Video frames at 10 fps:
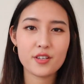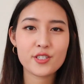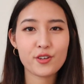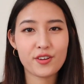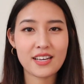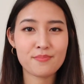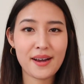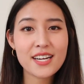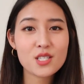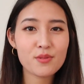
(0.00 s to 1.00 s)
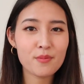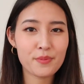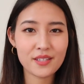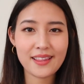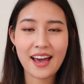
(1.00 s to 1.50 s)
So you guys might as well
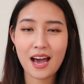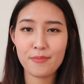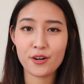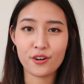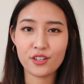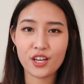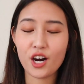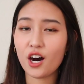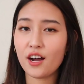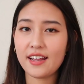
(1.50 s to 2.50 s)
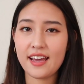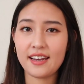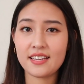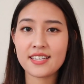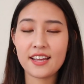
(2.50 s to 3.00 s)
build the habit early on
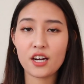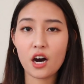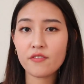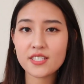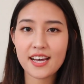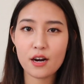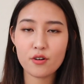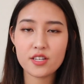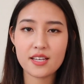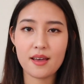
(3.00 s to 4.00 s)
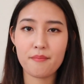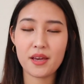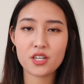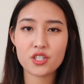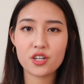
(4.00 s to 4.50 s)
and attend office hours and
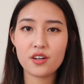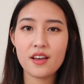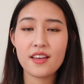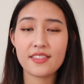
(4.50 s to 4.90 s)
make sure